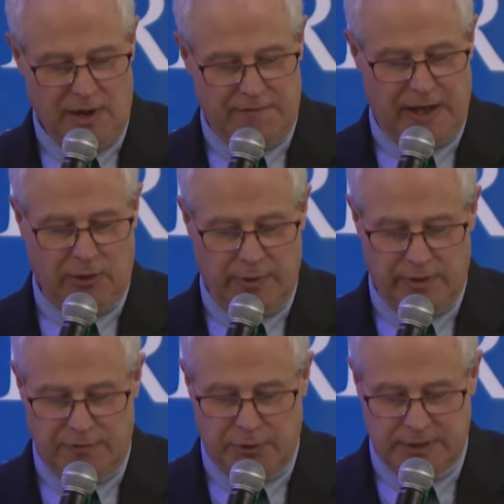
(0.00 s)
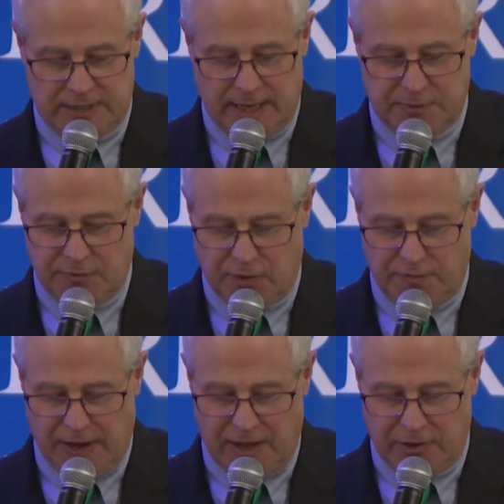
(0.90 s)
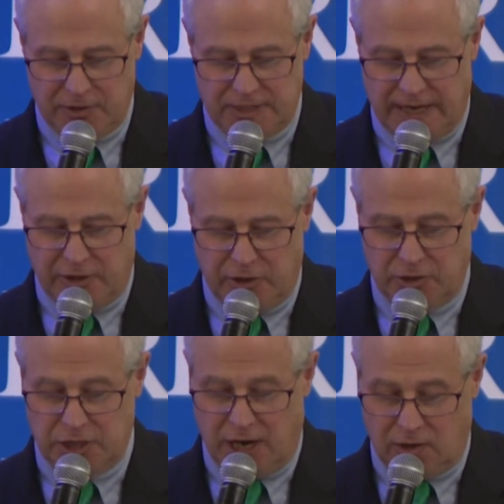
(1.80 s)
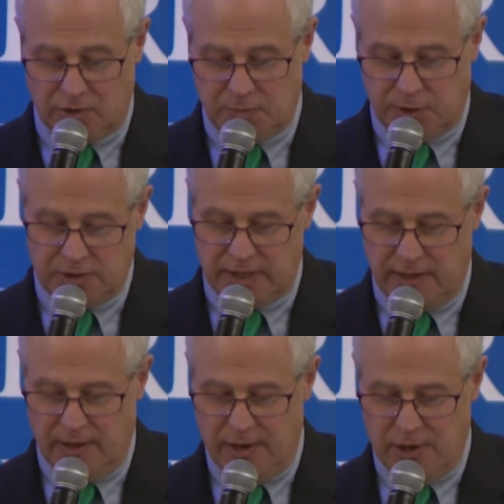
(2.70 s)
following in the footsteps of her father, Senator Charles Percy,